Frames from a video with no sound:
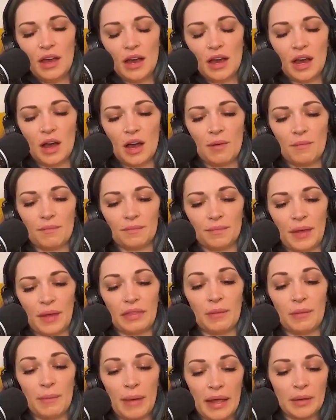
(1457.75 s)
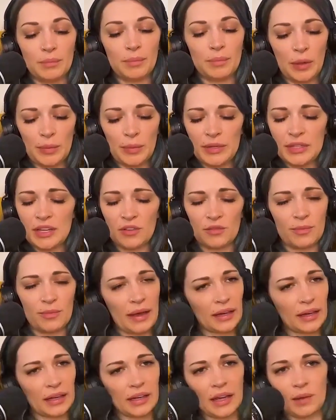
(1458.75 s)
Um, and the main purpose of
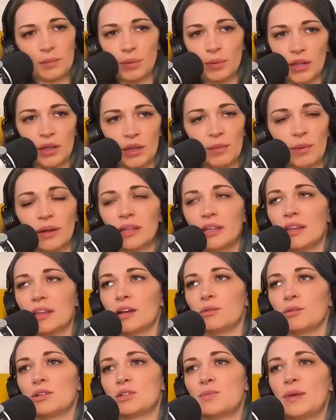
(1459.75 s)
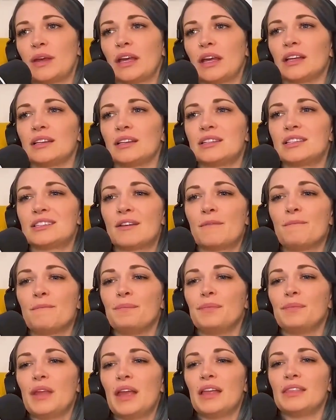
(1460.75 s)
mecking it and putting the money there was because
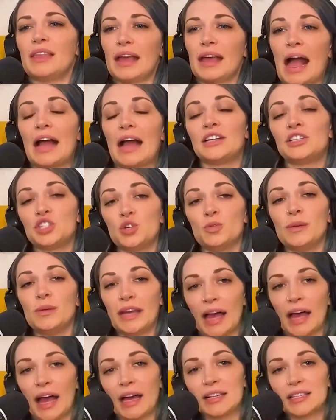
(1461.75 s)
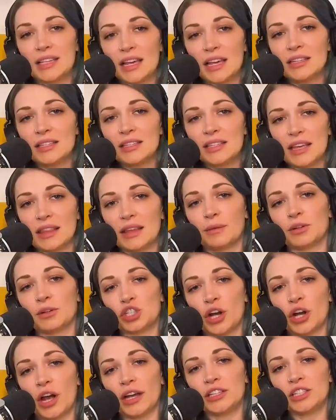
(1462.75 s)
they had too many assets and they were
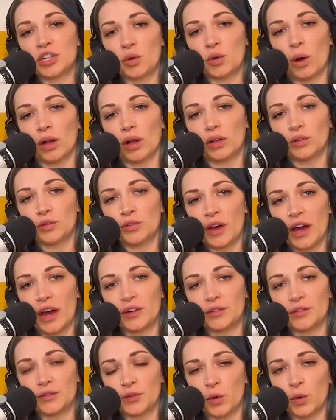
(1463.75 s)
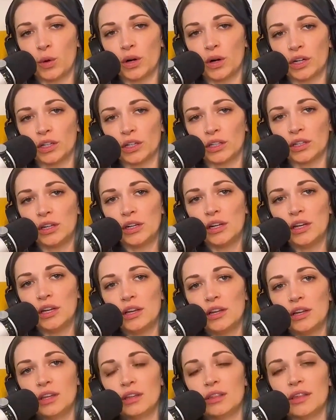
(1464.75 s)
trying to qualify for
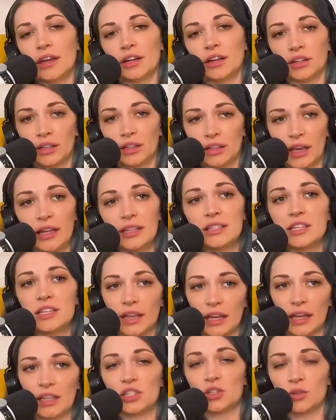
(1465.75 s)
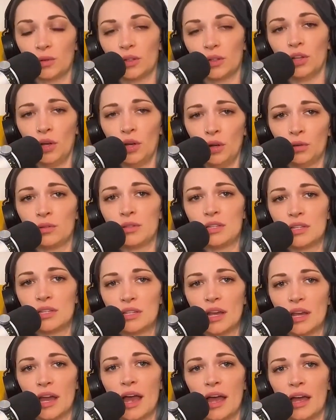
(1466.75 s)
their kids to get student
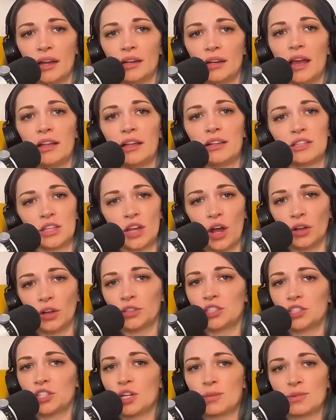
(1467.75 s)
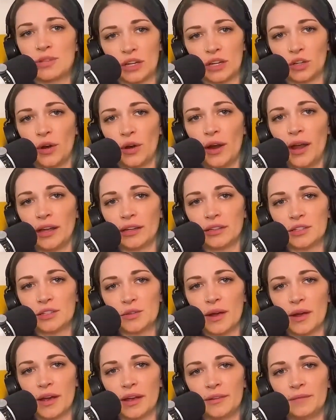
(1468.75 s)
loans and and scholarships and
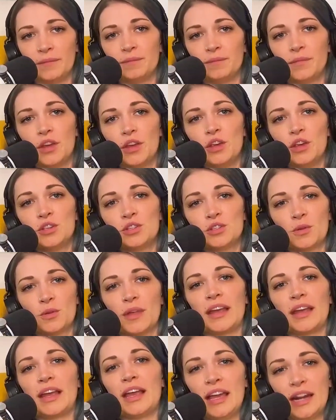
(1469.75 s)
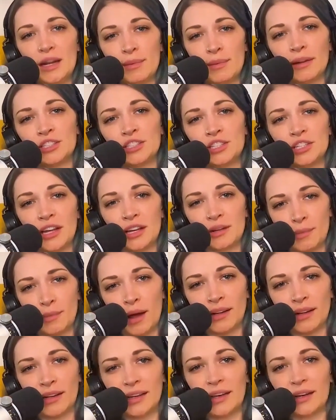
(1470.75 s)
grants, right? So they hid a bunch of their
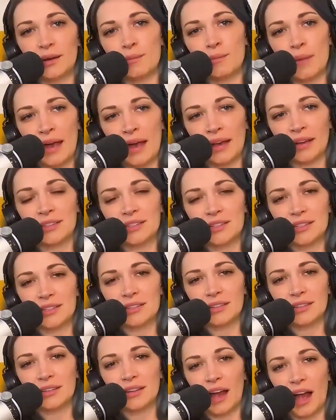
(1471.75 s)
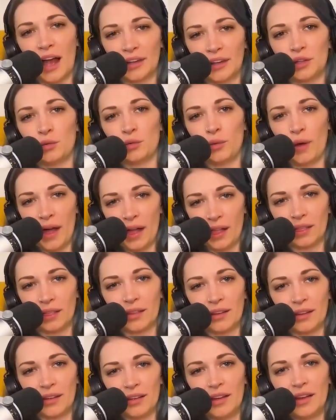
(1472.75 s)
money in a MECT
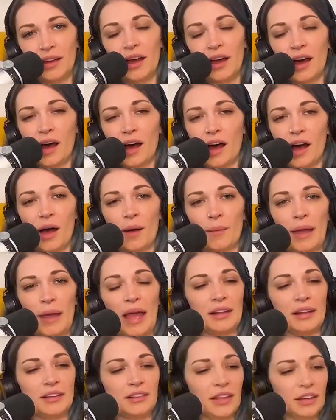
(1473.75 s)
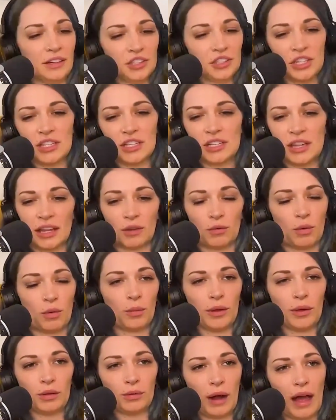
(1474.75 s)
IUL. Um, and they're just like, well,
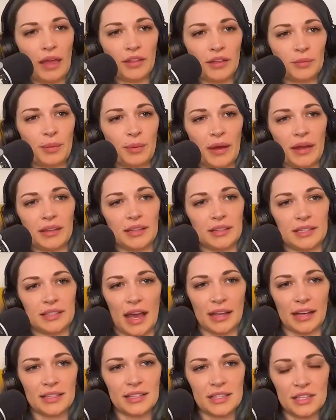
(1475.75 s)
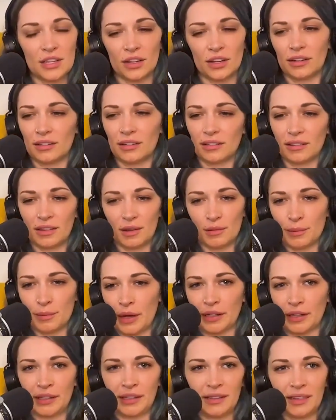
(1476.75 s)
we'd rather pay the taxes on the
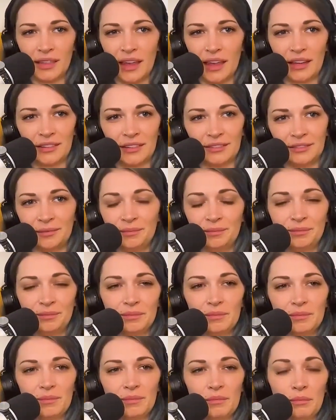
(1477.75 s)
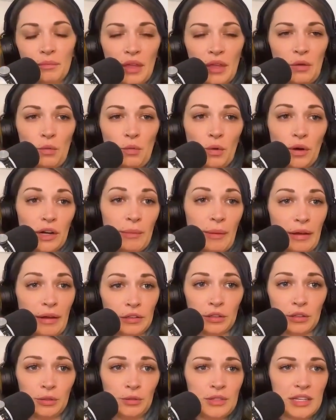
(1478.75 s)
money than than worry about
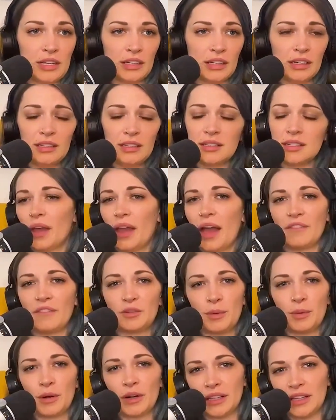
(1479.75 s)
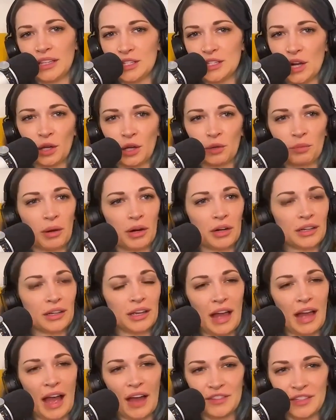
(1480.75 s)
losing it, have to put it in the stock
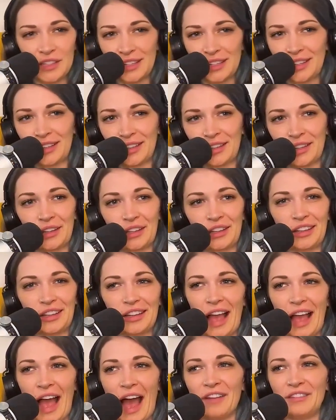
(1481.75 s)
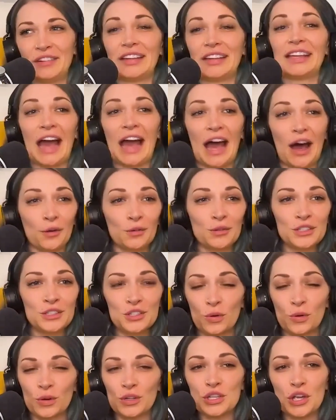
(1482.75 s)
market, have to have it count
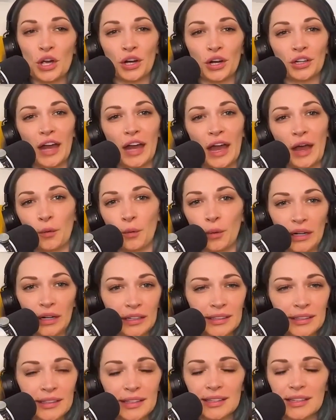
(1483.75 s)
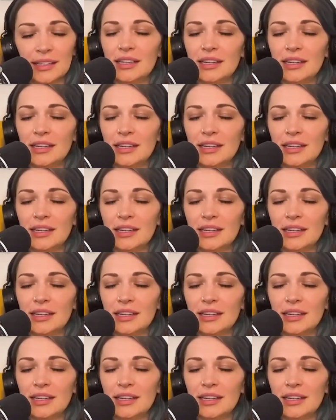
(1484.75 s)
towards our net worth.